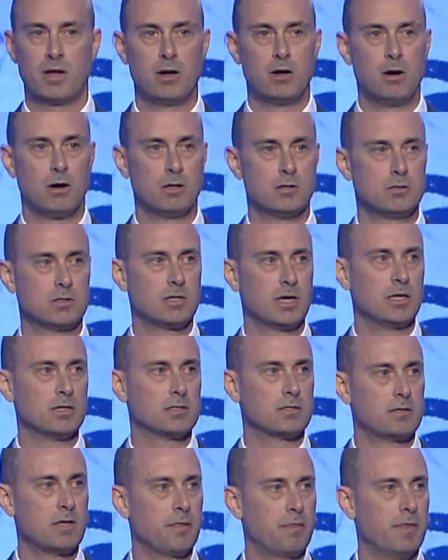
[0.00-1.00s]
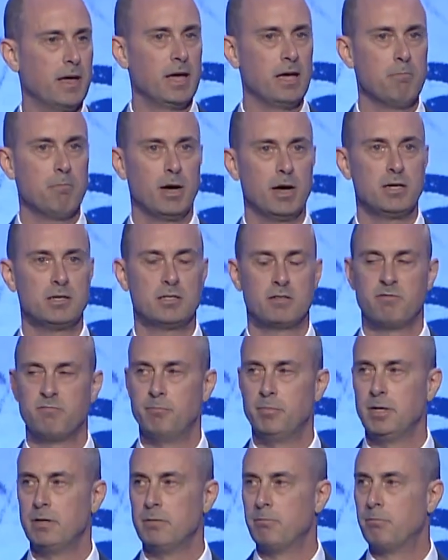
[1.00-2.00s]
nonsense that they might have
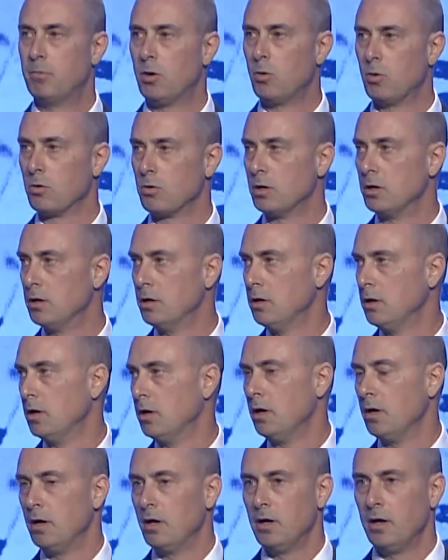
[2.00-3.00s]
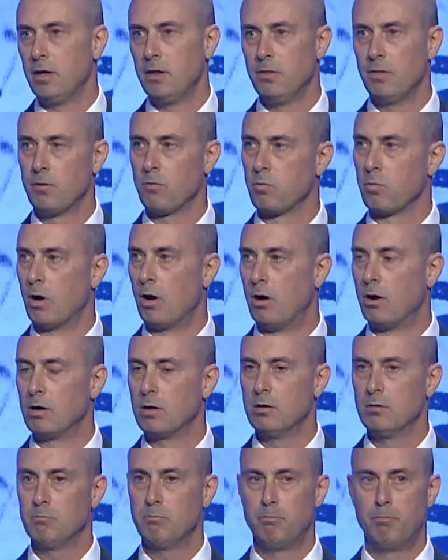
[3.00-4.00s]
been born in the
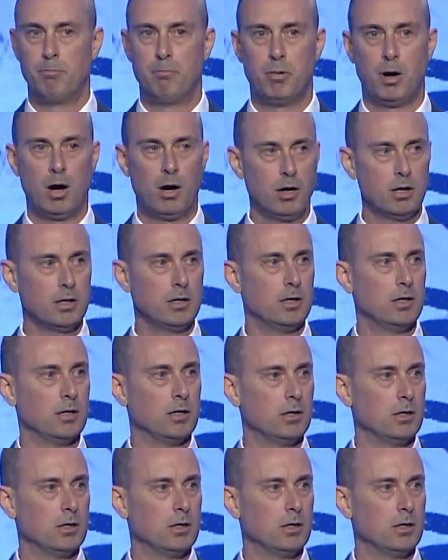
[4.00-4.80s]
wrong body.